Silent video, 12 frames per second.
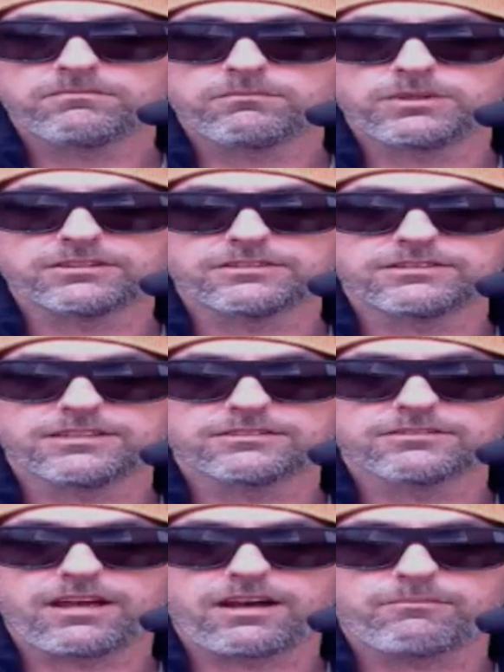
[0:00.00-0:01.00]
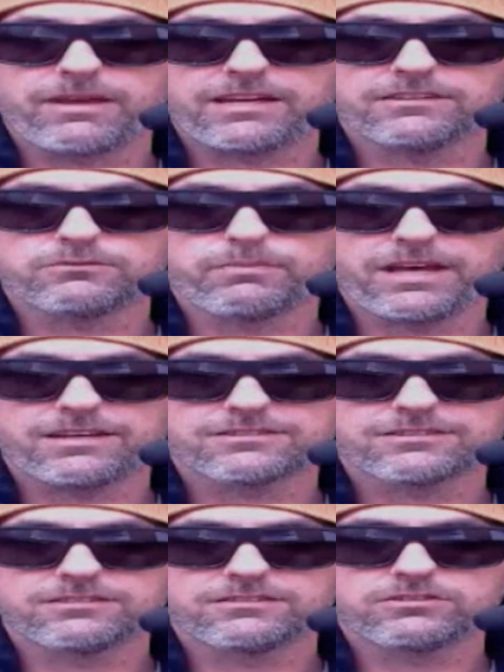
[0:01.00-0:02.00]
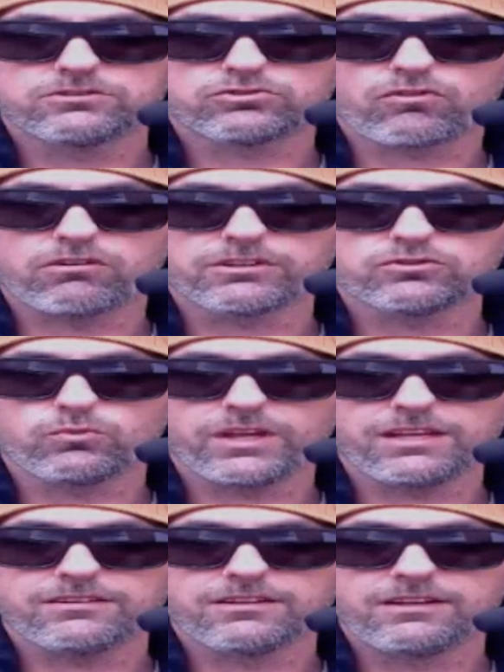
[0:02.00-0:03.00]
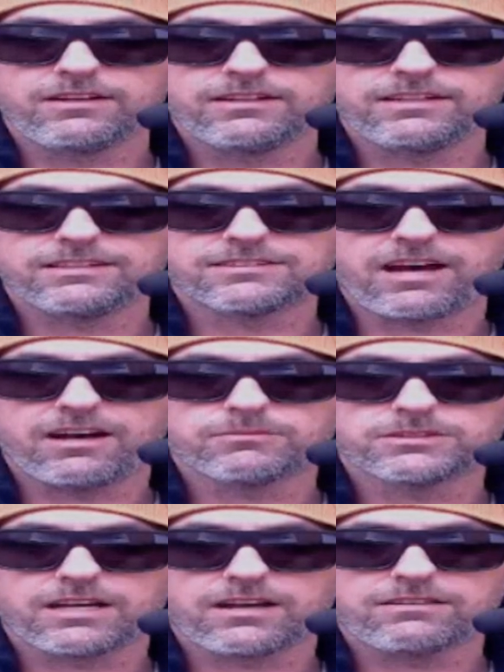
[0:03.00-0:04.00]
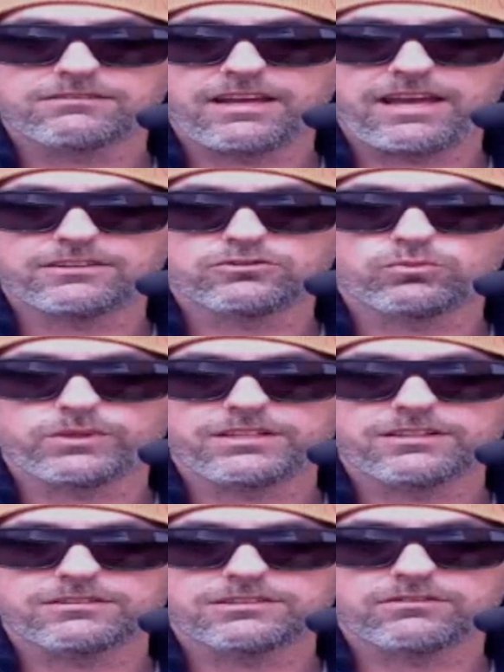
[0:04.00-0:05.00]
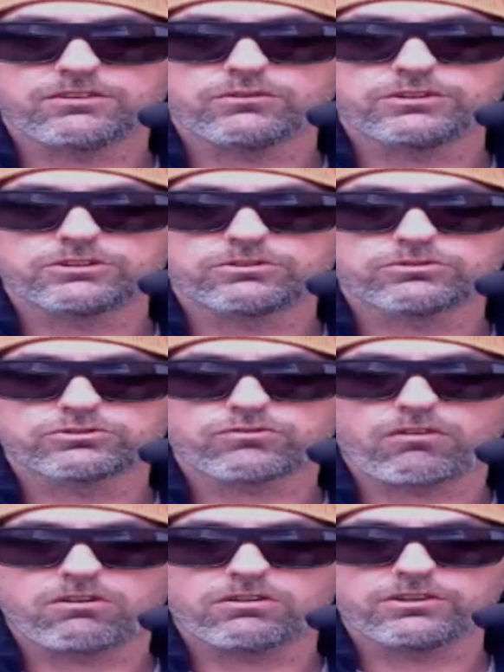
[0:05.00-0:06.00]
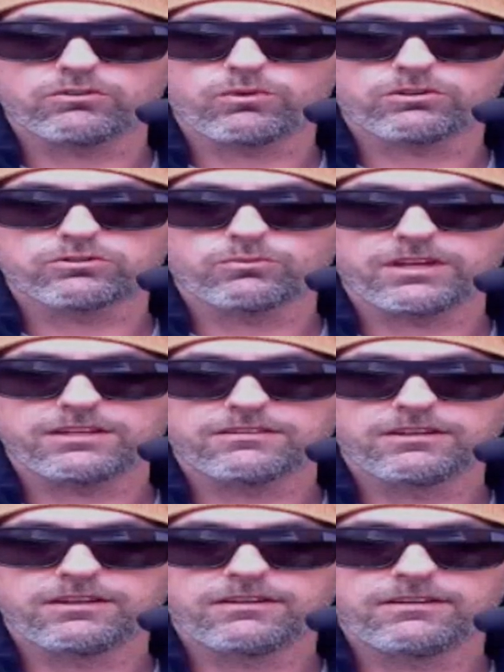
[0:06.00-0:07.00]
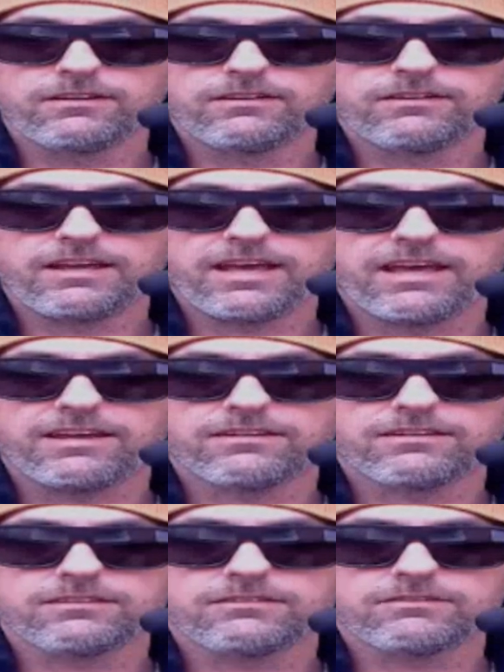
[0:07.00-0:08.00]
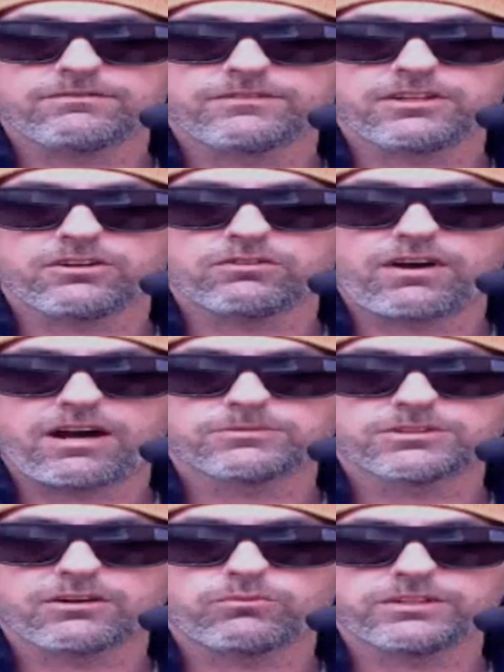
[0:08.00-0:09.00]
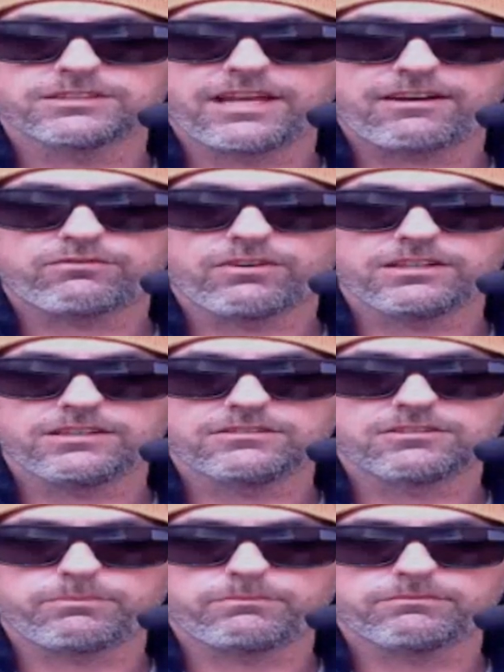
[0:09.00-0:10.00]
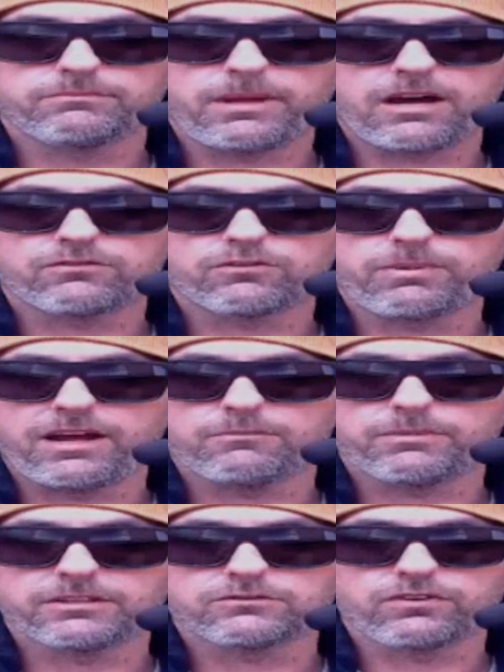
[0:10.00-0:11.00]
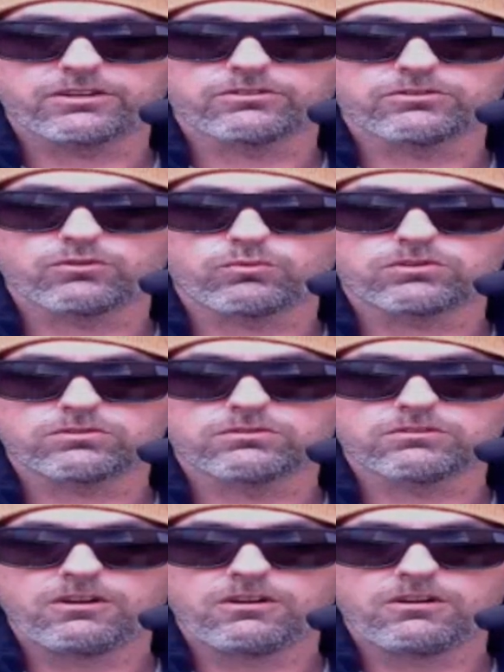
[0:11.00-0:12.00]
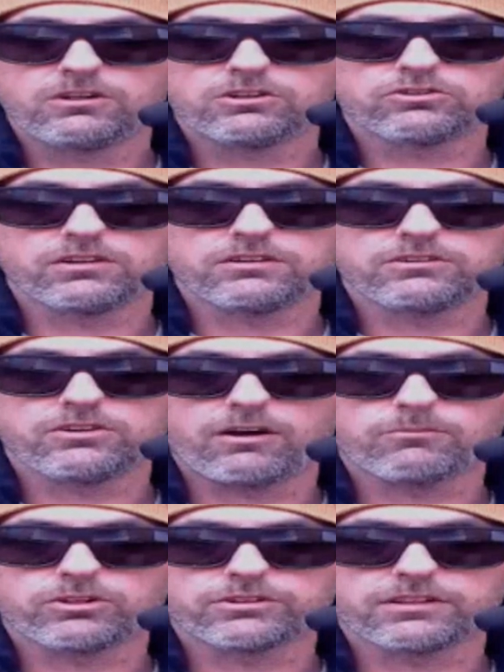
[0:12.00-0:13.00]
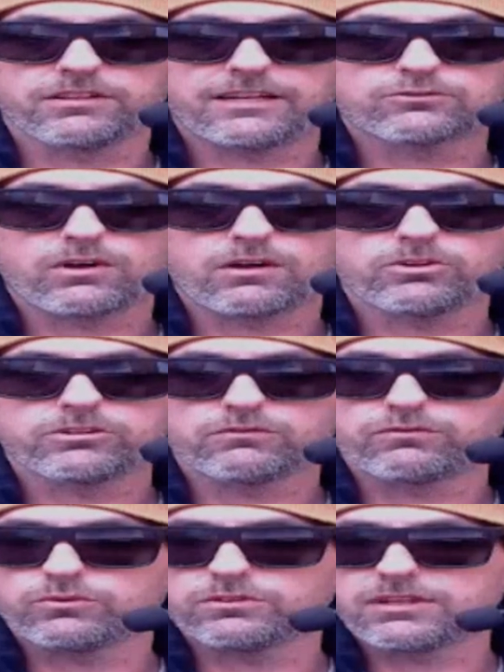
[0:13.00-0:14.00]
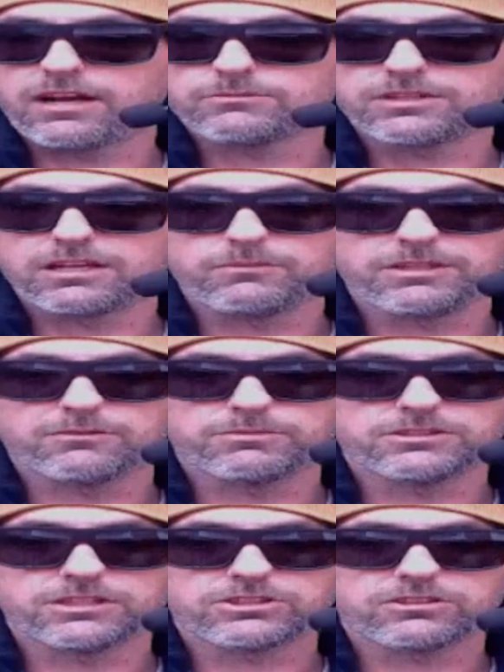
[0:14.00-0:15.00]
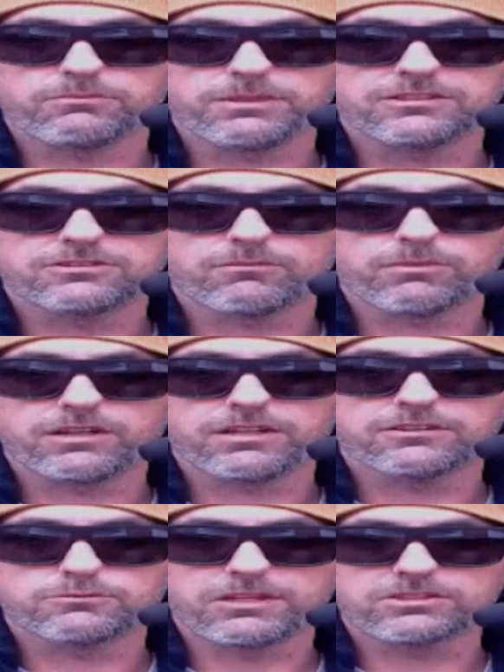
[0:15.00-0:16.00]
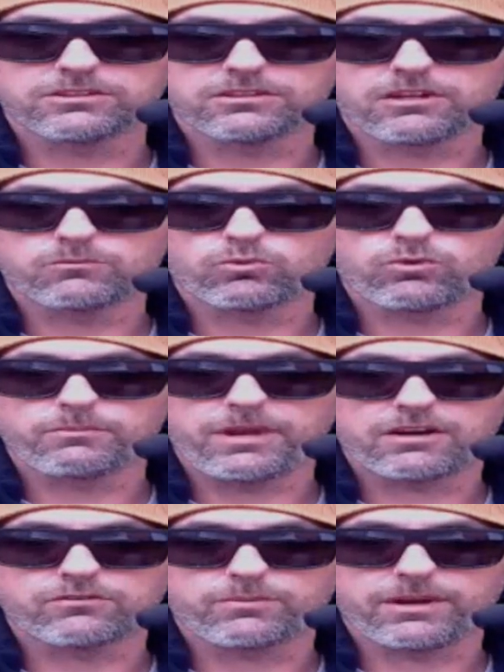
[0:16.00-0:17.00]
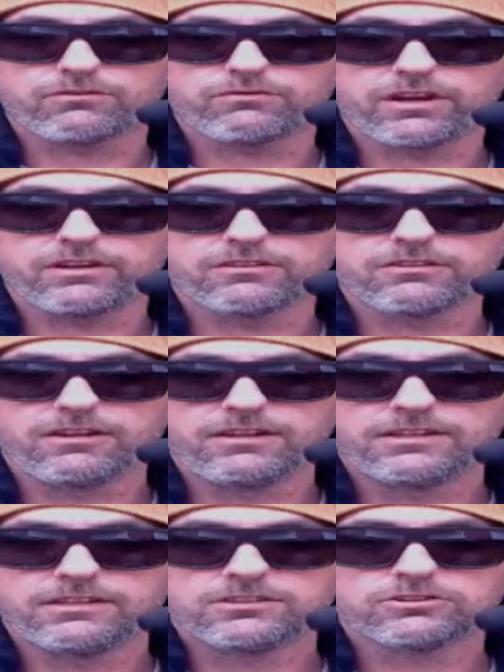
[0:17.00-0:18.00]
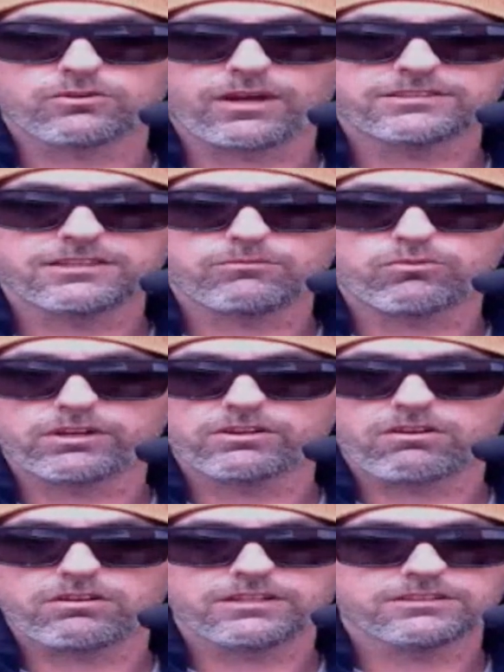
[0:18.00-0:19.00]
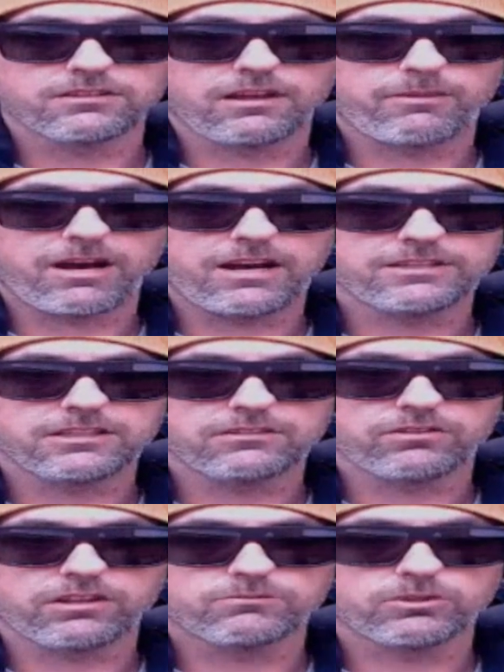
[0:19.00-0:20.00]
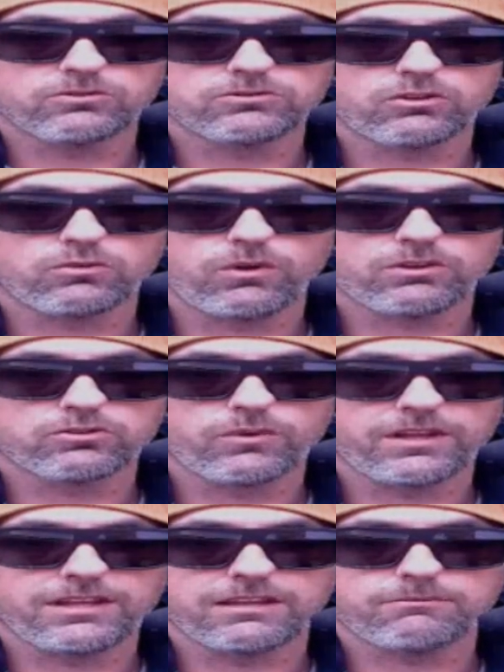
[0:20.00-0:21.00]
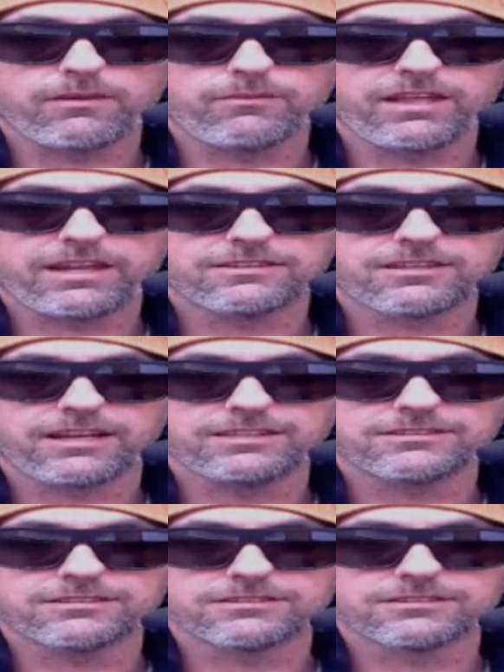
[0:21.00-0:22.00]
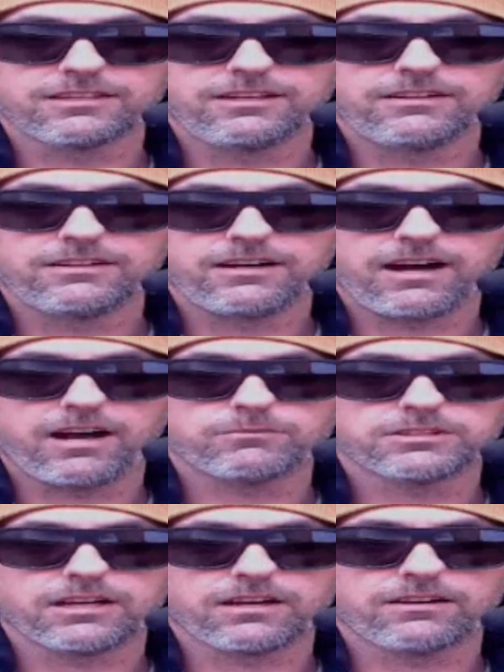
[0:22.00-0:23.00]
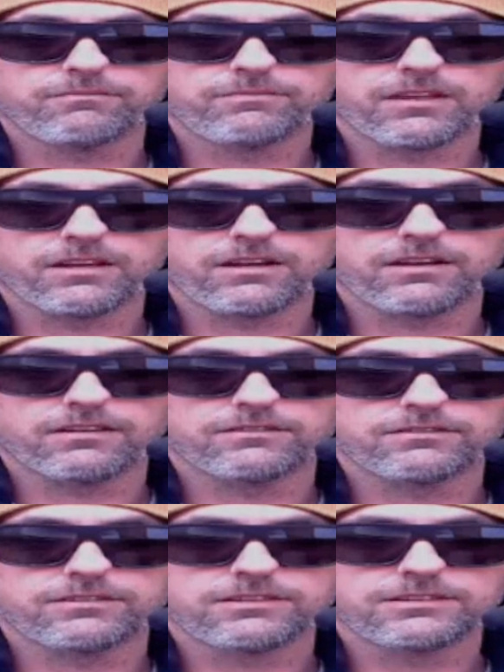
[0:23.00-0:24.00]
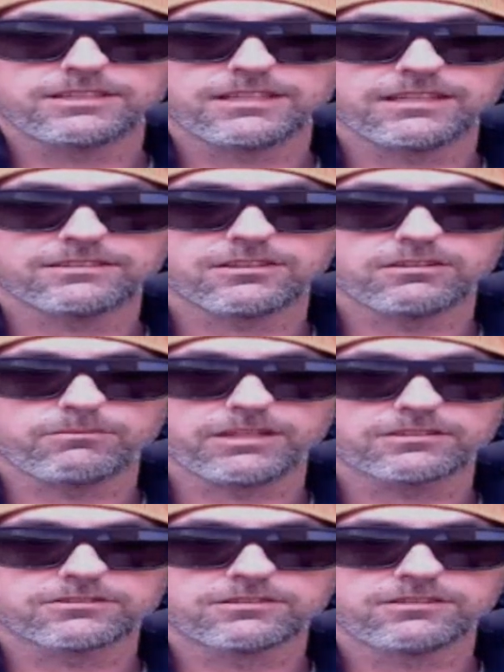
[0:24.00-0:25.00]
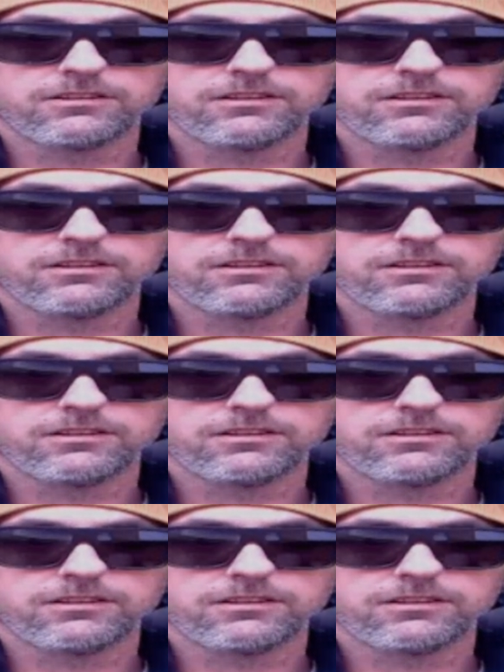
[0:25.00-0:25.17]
Because it's Islam at his best, strongest weight. It's Hamza at his weakest, even though he's still strong in the welterweight. And, you know, if Hamza wins that fight, he's the pound-for-pound best fighter in the world. So, you know, I'm looking, and that's what I'm looking for, is Hamza to be in a position to beat somebody, especially the number one pound-for-pound fighter. So I say bring on Islam Makhachev, let him go to the welterweight, and maybe that entices Hamza to get into the mix.